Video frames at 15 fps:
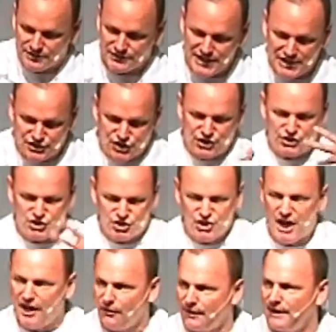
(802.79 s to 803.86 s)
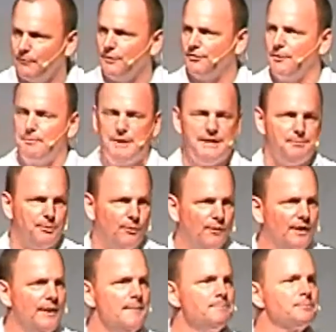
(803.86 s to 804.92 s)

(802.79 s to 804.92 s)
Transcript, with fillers: teaching, sharing with the people.